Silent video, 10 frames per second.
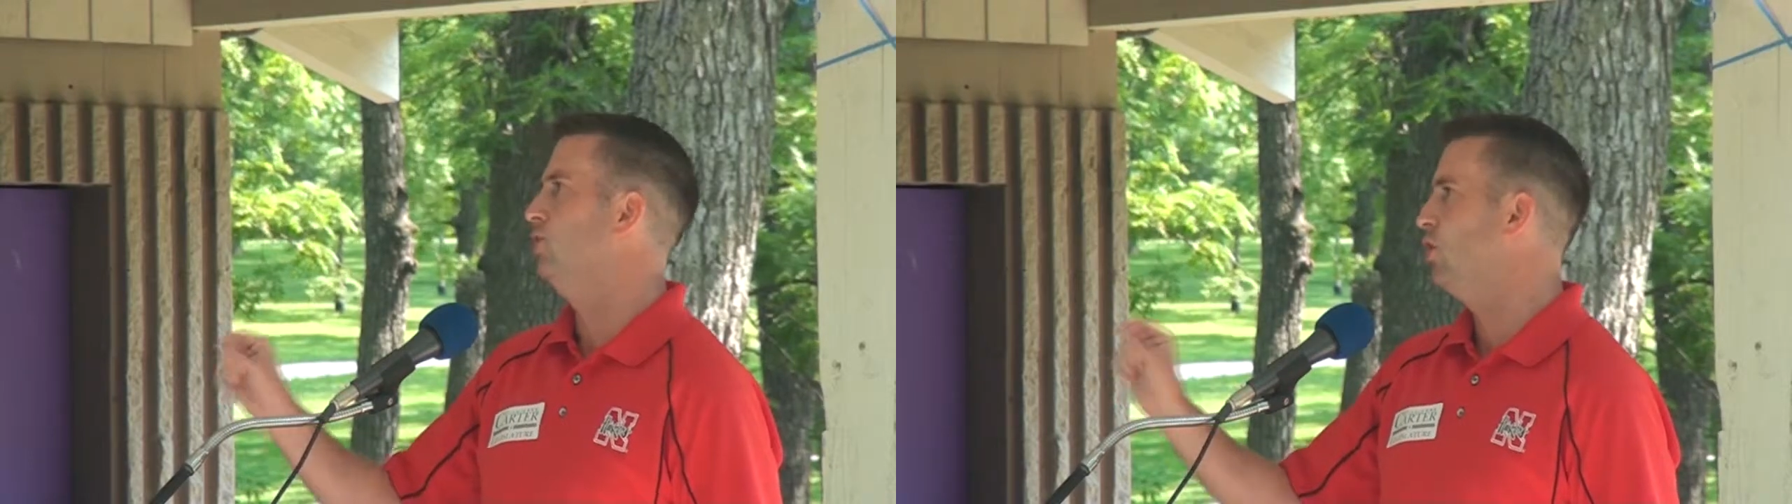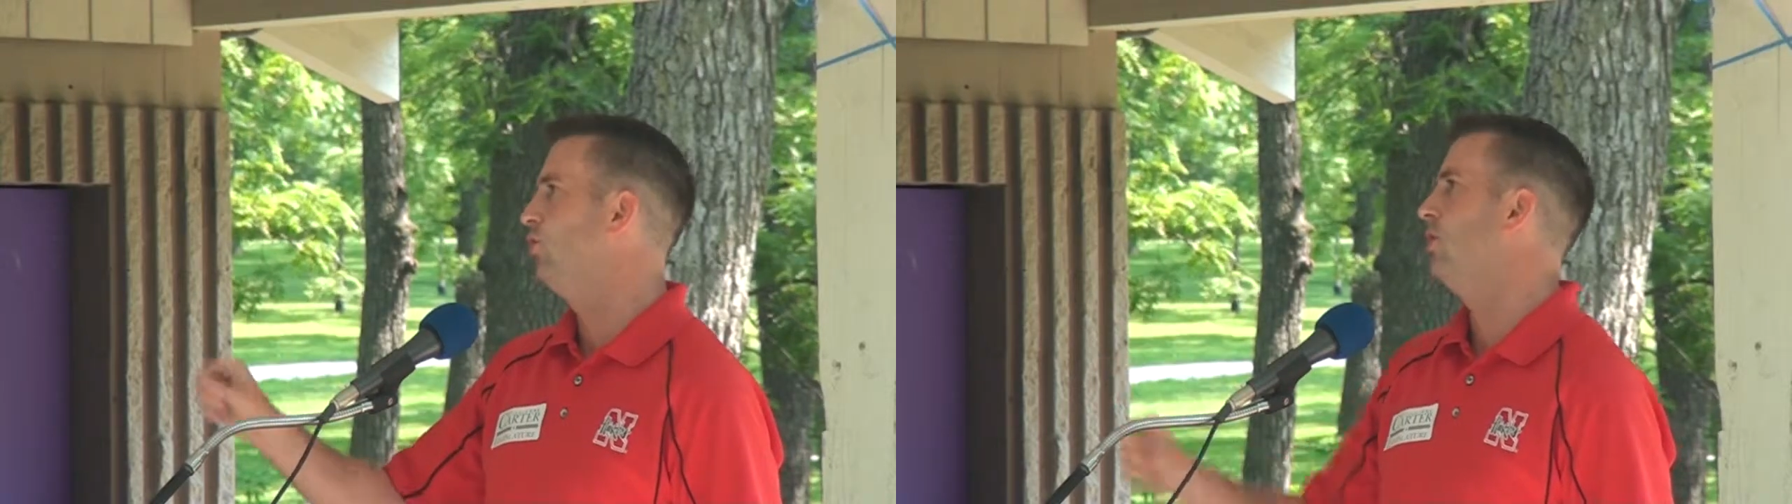
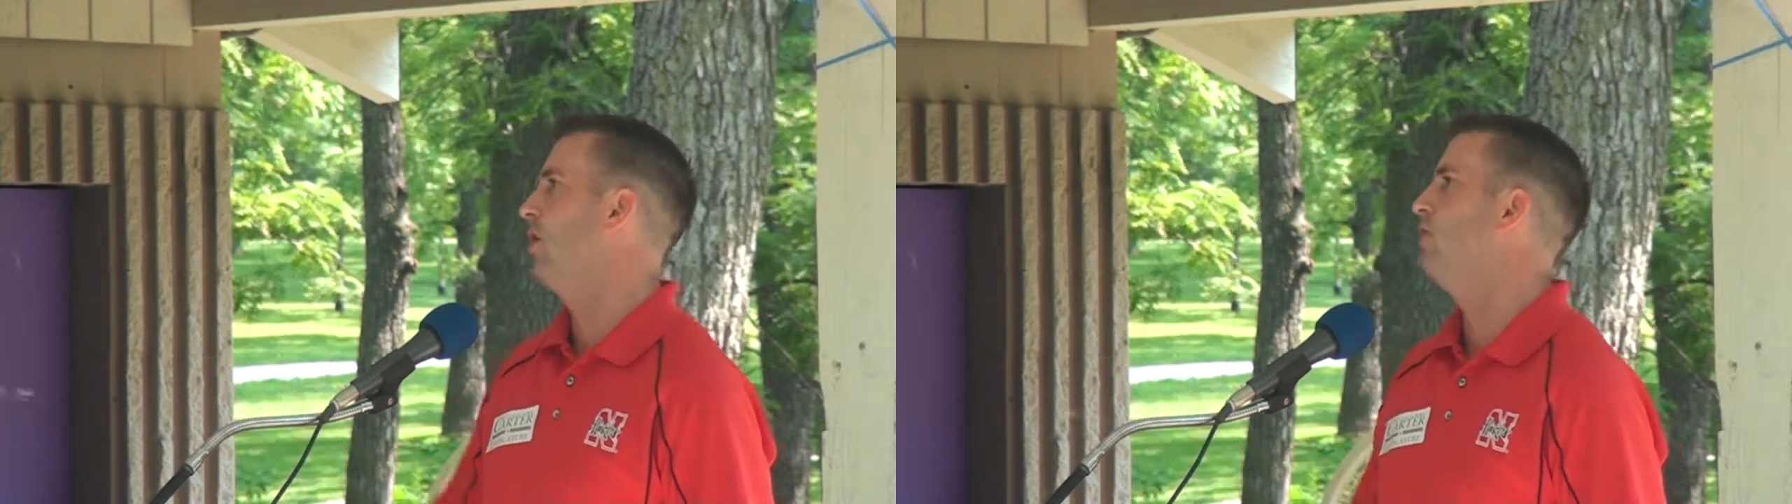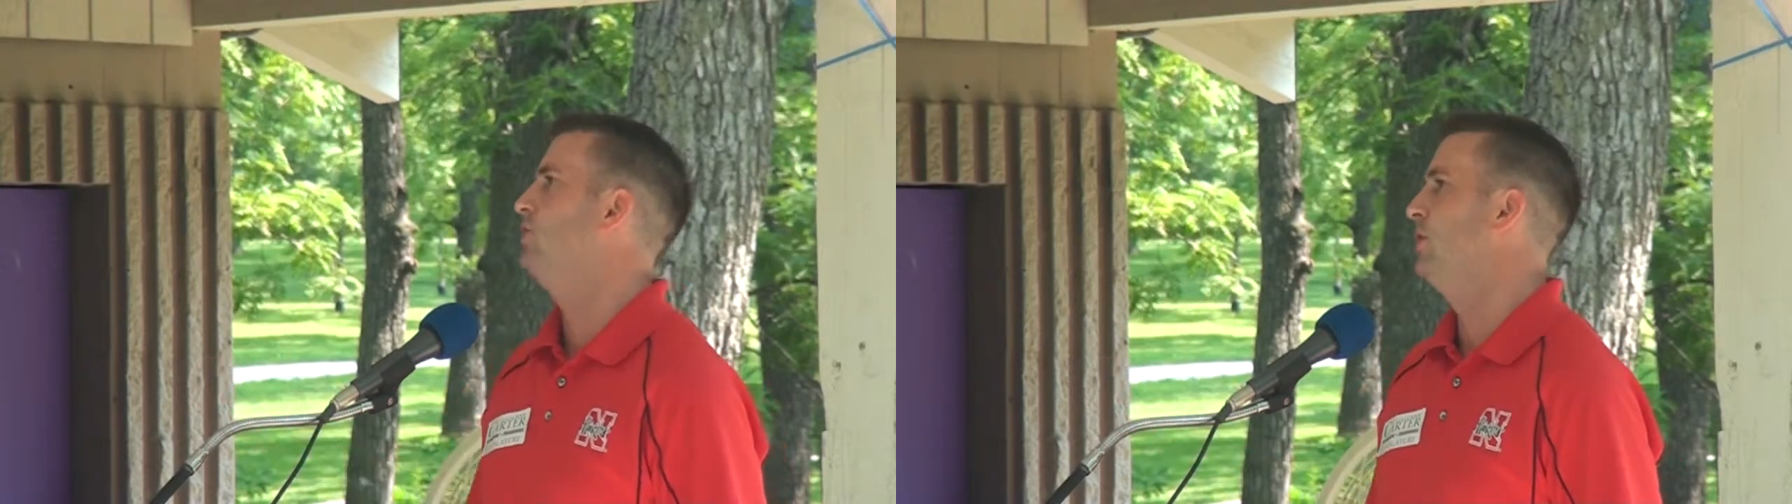truth to
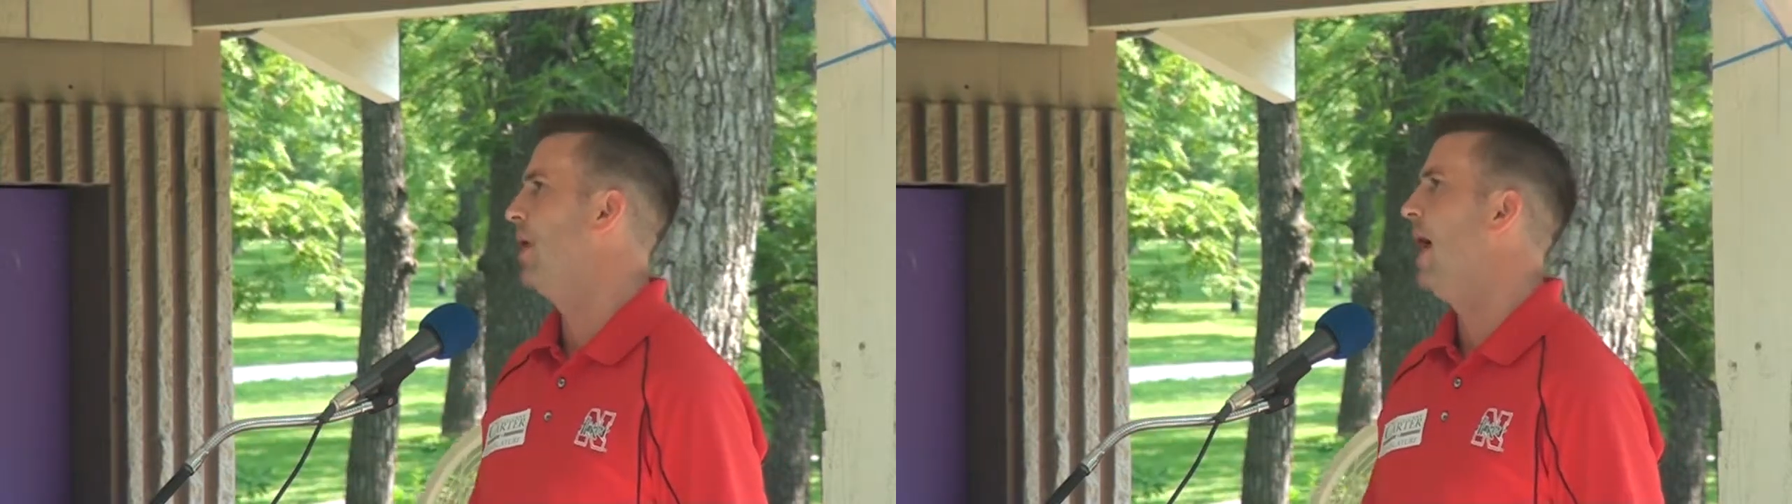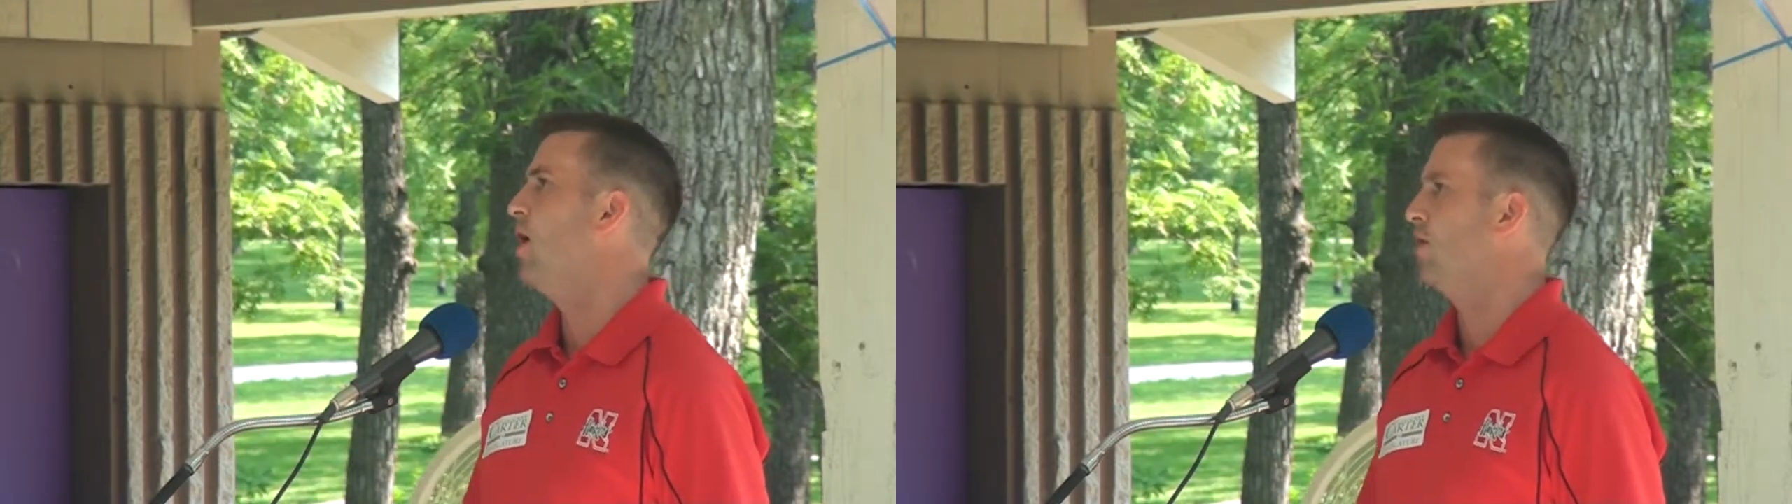those in
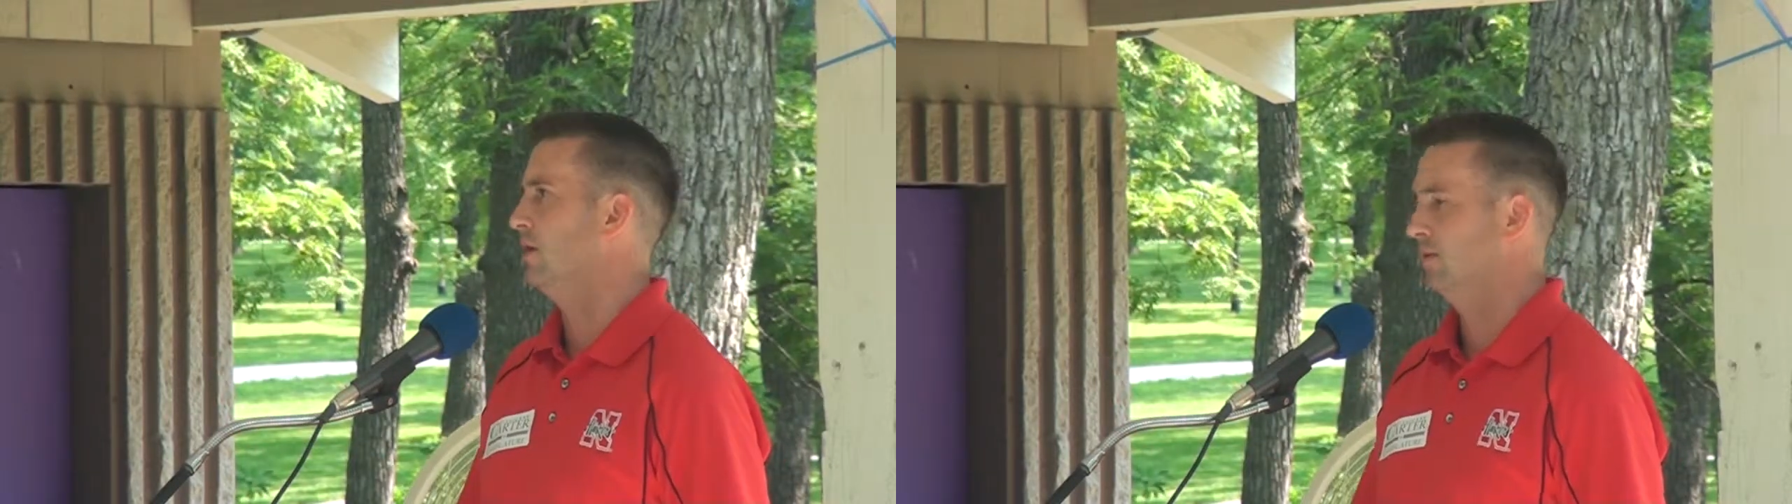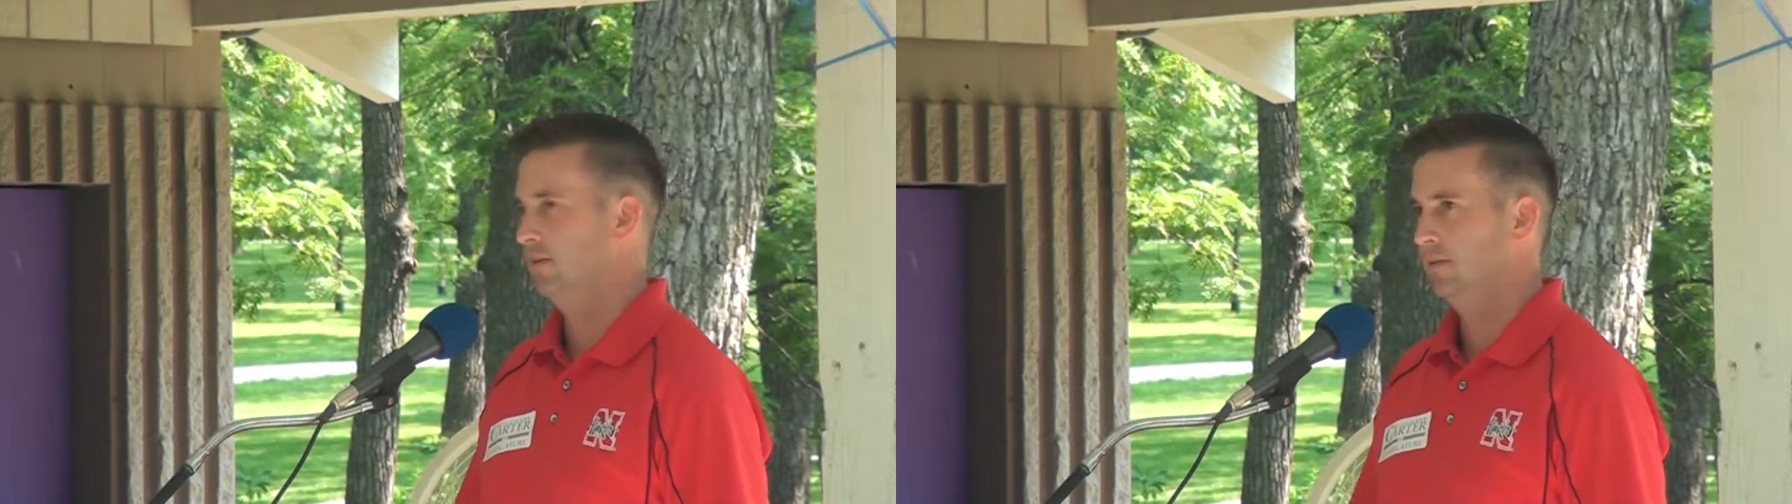power.